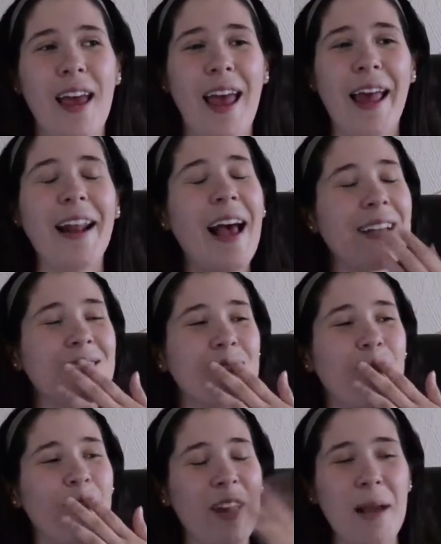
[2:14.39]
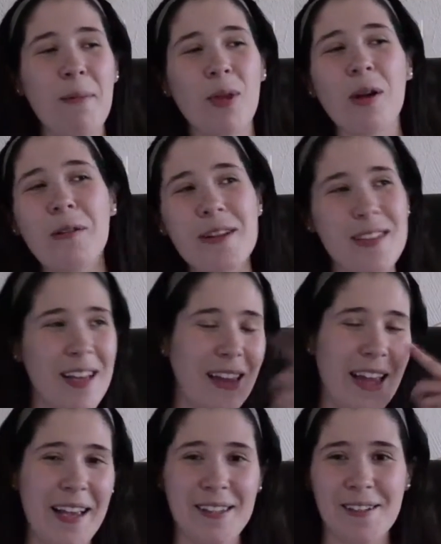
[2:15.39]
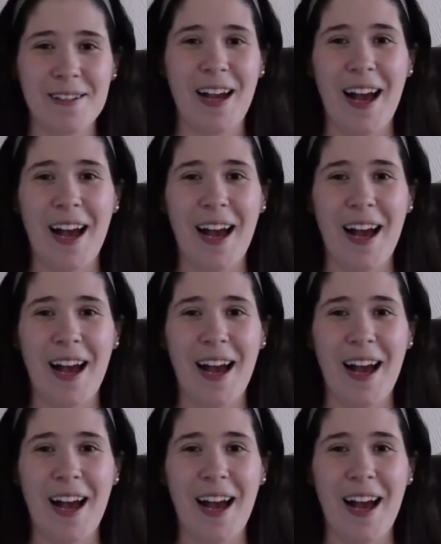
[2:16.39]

And it has flamethrowers and laser